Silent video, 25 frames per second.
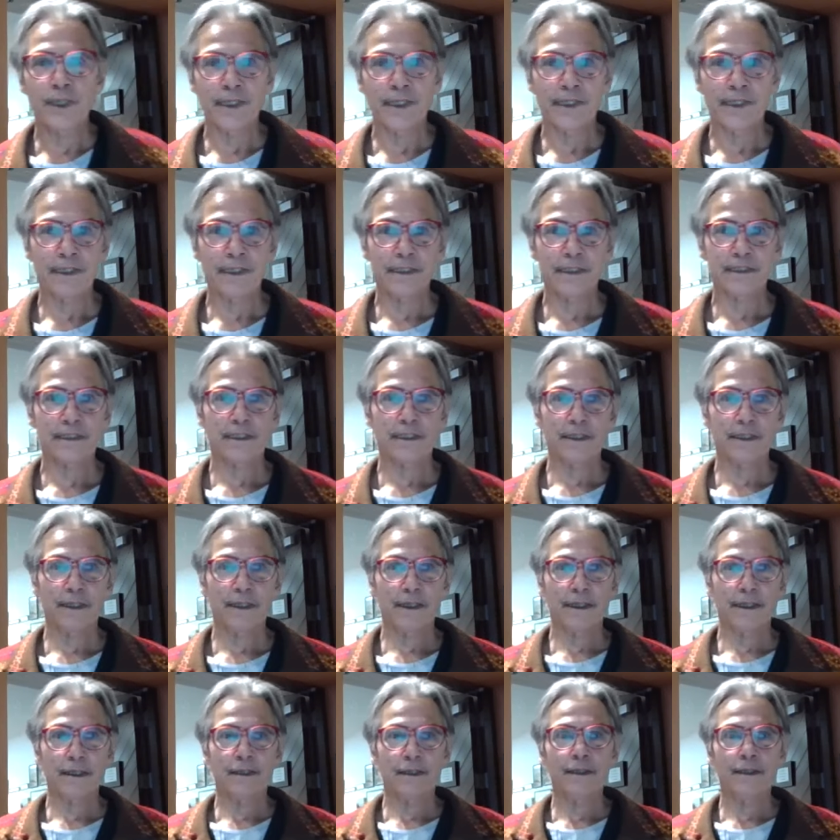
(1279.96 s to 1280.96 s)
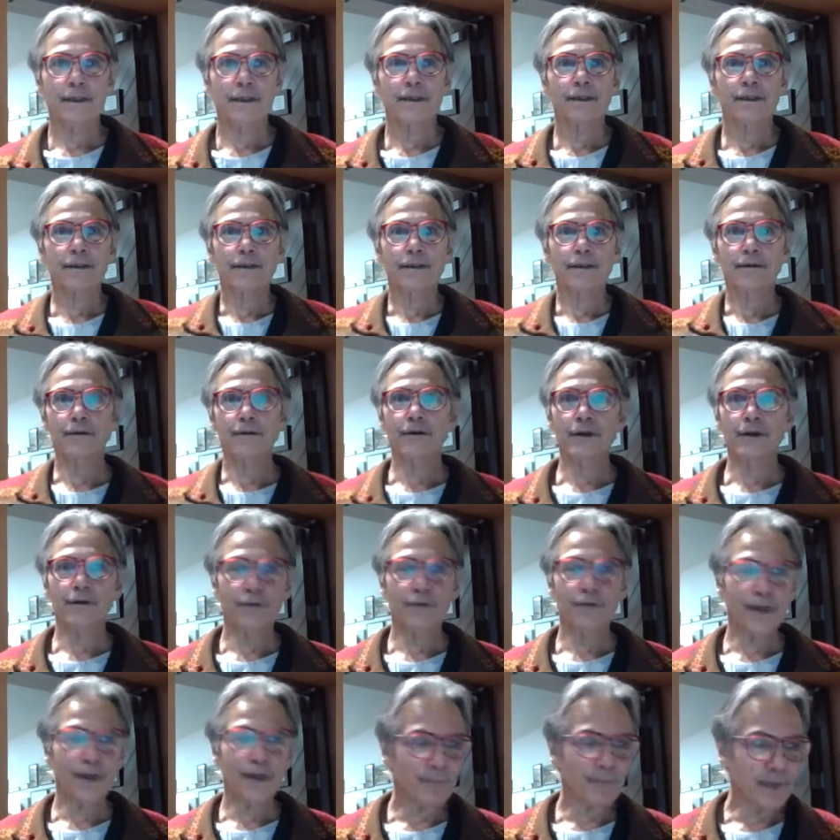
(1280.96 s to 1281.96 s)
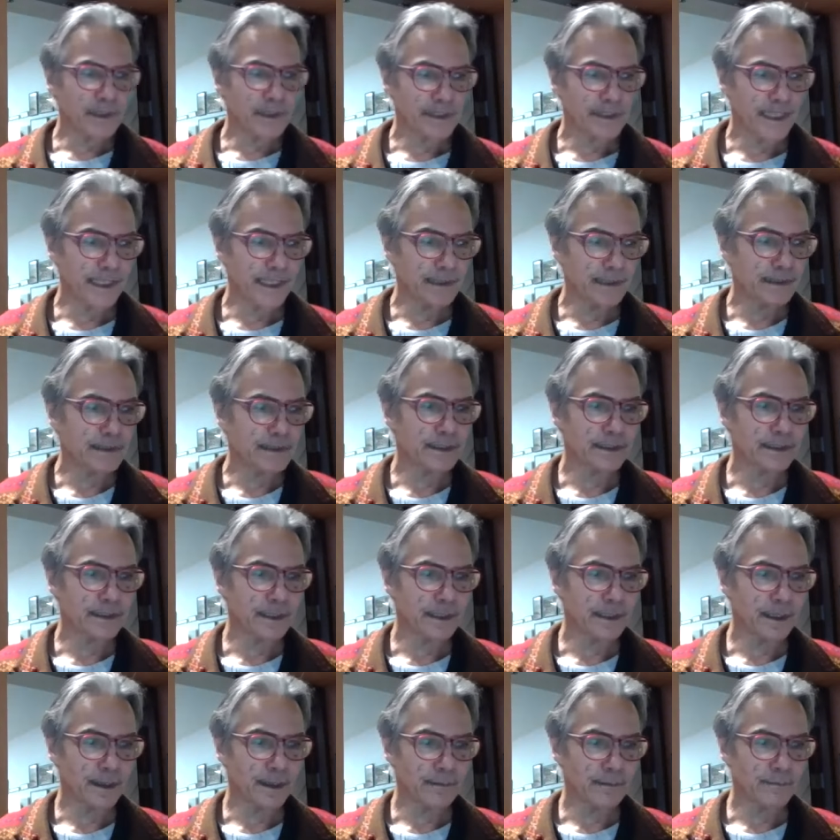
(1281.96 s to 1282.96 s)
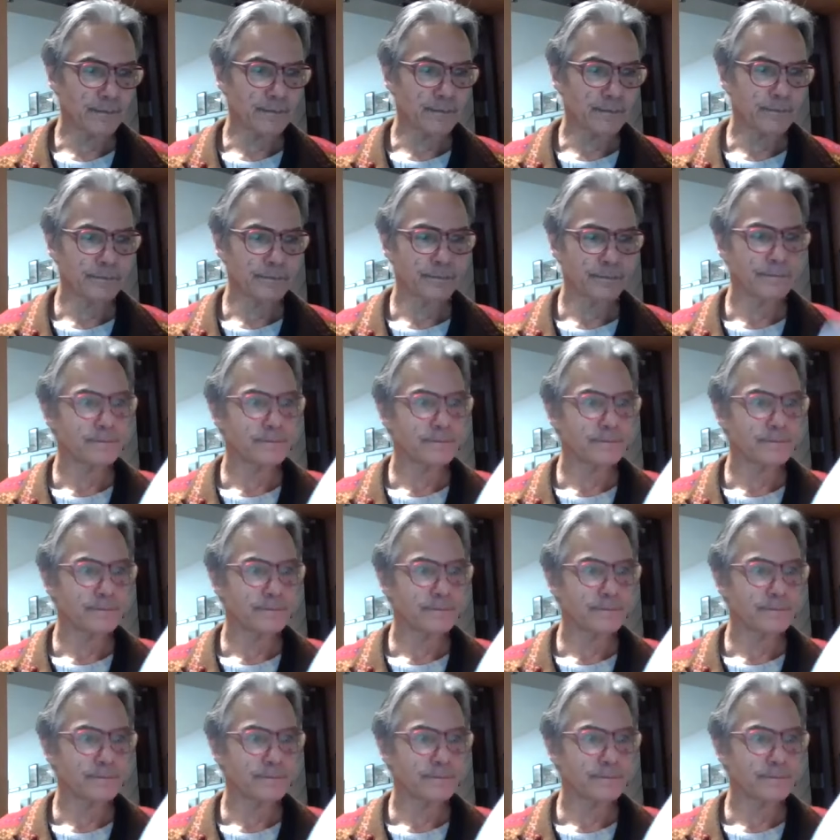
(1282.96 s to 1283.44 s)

one is uh, represents um,